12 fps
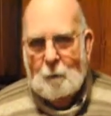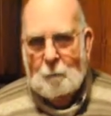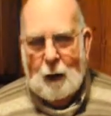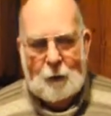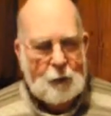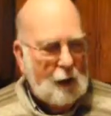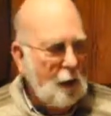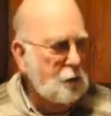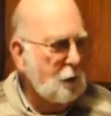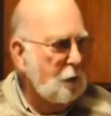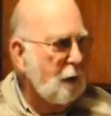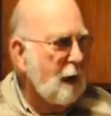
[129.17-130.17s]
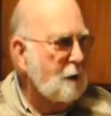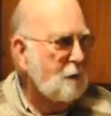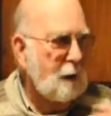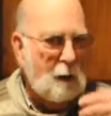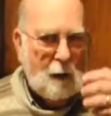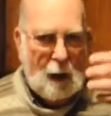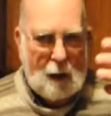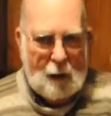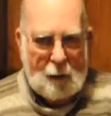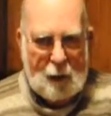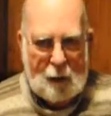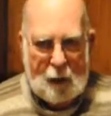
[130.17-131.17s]
but if he goes across
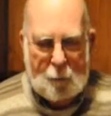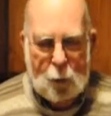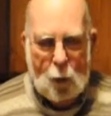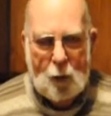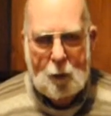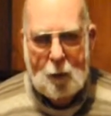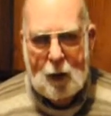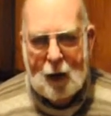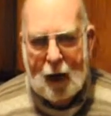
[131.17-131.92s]
a border